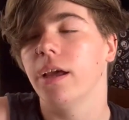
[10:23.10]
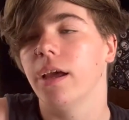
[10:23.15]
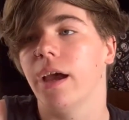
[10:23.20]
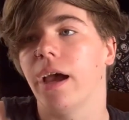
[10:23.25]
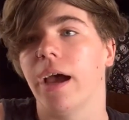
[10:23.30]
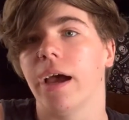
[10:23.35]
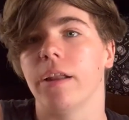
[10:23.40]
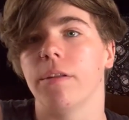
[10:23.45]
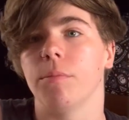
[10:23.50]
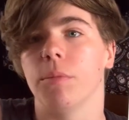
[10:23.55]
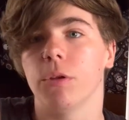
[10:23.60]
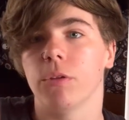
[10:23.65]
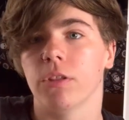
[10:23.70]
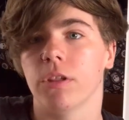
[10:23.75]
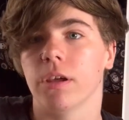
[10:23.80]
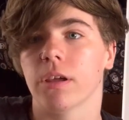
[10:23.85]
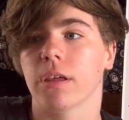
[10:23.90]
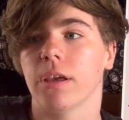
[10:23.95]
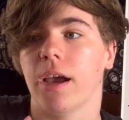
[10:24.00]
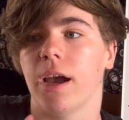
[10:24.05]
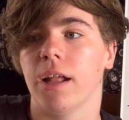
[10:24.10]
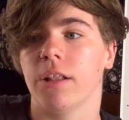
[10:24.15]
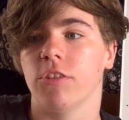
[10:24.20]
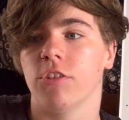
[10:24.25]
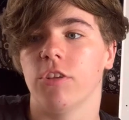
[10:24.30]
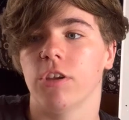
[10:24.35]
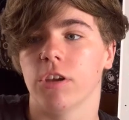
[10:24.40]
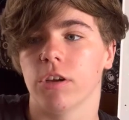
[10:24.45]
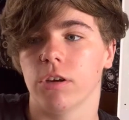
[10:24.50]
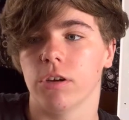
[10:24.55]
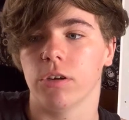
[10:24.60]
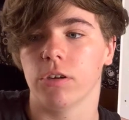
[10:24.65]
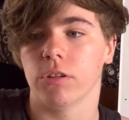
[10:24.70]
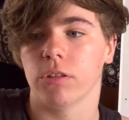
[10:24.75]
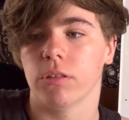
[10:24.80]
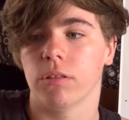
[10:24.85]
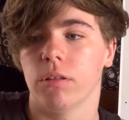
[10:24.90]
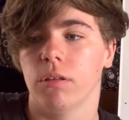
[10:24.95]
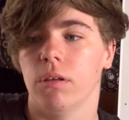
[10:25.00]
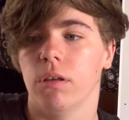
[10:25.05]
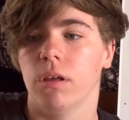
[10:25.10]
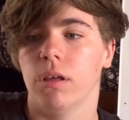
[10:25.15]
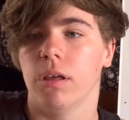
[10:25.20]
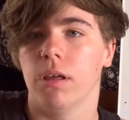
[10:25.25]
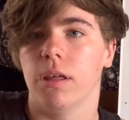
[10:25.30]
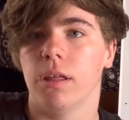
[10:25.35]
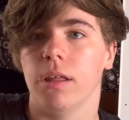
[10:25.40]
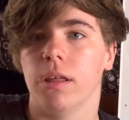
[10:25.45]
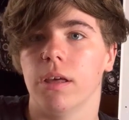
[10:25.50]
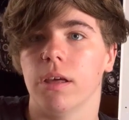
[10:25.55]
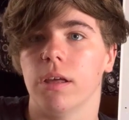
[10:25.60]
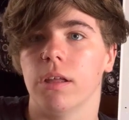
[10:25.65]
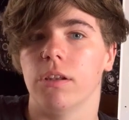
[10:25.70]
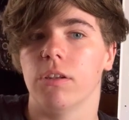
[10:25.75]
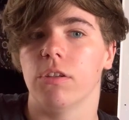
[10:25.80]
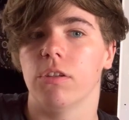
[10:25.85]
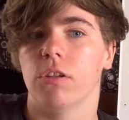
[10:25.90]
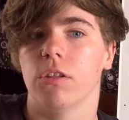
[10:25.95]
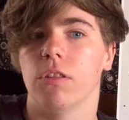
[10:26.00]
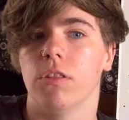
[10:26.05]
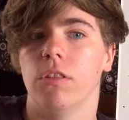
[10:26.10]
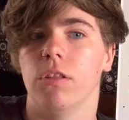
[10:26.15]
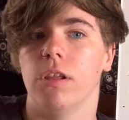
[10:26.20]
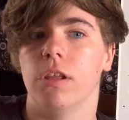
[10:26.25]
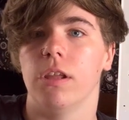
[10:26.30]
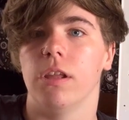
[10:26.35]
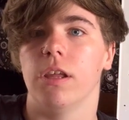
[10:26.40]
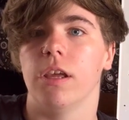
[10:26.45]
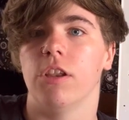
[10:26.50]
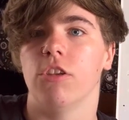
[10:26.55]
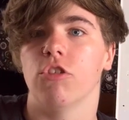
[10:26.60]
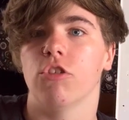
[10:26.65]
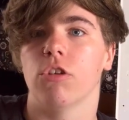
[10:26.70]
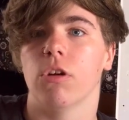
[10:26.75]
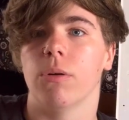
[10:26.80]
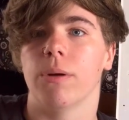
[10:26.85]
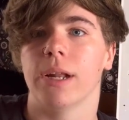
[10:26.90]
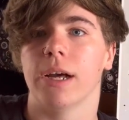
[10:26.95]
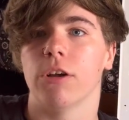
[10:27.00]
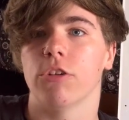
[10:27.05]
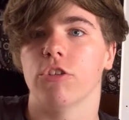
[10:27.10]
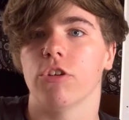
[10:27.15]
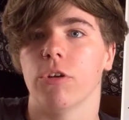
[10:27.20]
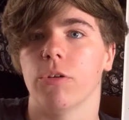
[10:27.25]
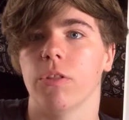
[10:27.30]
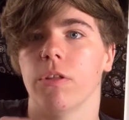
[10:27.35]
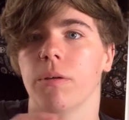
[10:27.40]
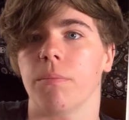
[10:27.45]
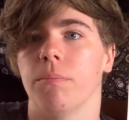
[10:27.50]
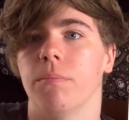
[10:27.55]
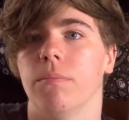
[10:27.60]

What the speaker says: add music, add stickers, and the intro and outro, the